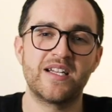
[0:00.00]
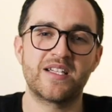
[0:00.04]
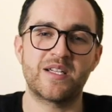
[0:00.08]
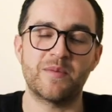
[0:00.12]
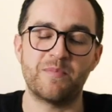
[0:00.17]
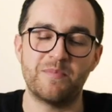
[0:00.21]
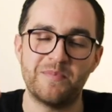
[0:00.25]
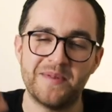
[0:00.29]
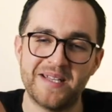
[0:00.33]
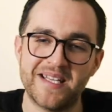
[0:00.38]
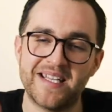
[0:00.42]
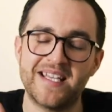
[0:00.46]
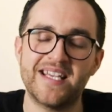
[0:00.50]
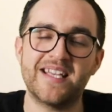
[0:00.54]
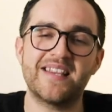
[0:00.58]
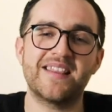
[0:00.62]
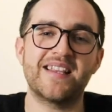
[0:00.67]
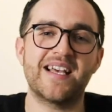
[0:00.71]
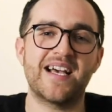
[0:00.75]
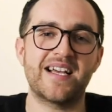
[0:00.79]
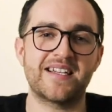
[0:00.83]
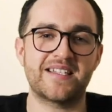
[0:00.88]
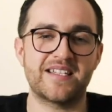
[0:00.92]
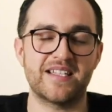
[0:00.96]
to begin
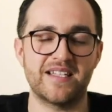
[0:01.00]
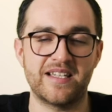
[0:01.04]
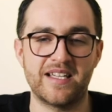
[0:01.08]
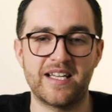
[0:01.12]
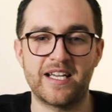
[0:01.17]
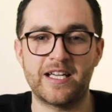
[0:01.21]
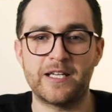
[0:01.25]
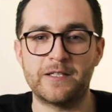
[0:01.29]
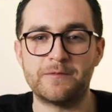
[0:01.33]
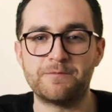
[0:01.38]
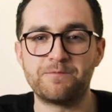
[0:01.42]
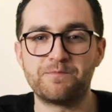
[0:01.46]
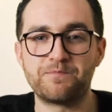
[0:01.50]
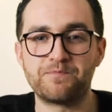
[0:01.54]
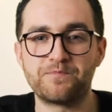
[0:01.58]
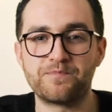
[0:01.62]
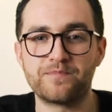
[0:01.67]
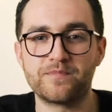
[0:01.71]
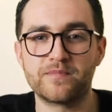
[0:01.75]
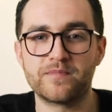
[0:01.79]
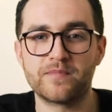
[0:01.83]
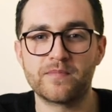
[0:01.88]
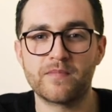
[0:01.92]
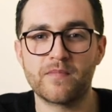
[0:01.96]
that today
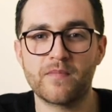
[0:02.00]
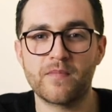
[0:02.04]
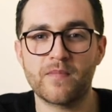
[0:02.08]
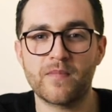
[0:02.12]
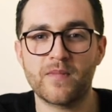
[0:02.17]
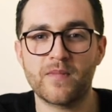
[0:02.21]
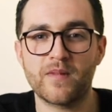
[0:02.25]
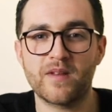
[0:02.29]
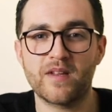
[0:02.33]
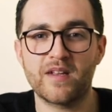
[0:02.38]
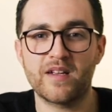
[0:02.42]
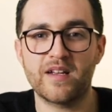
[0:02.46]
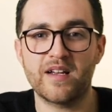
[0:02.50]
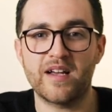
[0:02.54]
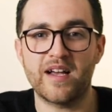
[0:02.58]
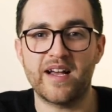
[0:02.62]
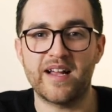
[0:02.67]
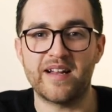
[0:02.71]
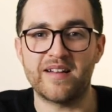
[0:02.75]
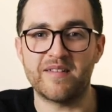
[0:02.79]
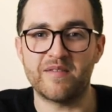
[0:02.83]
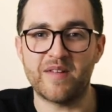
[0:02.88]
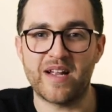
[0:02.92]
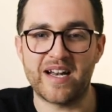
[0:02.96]

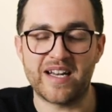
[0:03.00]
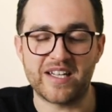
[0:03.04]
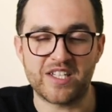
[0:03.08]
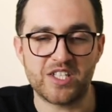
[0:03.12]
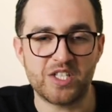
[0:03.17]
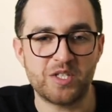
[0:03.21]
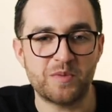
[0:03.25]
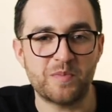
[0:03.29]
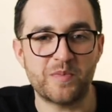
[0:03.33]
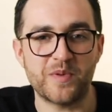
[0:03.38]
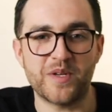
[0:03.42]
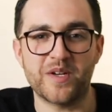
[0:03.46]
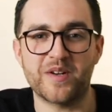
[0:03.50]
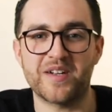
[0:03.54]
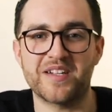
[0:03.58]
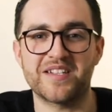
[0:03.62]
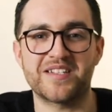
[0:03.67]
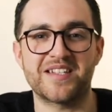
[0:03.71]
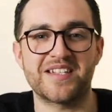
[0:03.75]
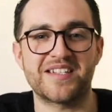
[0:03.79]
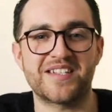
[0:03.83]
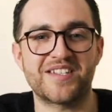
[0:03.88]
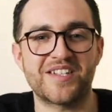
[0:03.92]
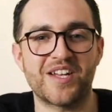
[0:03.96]
and, and experience
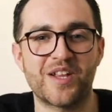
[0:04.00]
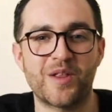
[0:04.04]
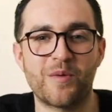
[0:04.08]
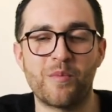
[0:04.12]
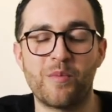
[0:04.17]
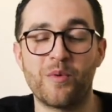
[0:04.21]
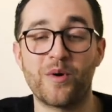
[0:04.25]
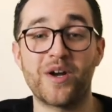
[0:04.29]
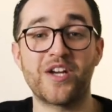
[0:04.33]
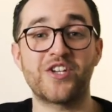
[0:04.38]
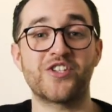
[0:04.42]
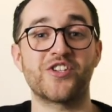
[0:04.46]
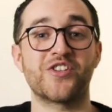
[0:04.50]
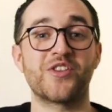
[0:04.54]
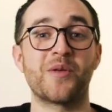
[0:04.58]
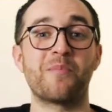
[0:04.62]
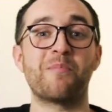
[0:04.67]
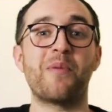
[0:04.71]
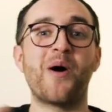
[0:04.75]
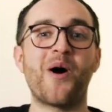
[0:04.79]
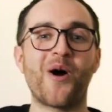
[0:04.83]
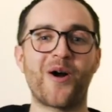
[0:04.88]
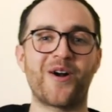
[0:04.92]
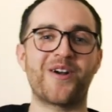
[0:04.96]
the celebration, the
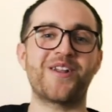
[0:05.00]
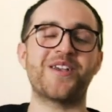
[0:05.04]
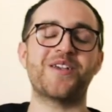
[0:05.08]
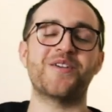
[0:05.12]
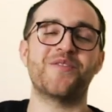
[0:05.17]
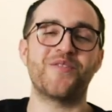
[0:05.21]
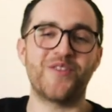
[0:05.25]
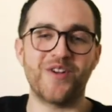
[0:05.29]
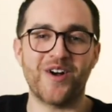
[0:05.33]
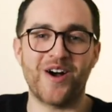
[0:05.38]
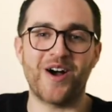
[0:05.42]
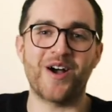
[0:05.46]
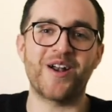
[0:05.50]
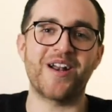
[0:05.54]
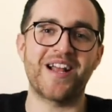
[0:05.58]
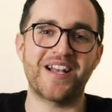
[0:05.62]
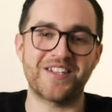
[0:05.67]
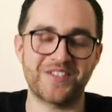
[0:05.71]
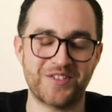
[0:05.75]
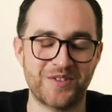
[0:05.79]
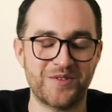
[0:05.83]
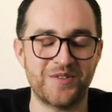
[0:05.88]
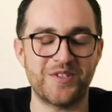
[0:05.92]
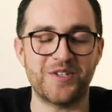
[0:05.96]
party of God
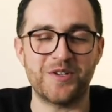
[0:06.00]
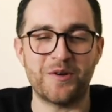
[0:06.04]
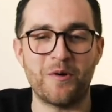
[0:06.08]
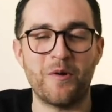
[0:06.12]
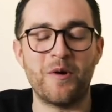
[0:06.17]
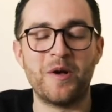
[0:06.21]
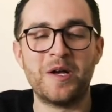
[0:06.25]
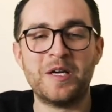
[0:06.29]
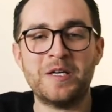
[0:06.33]
as you do.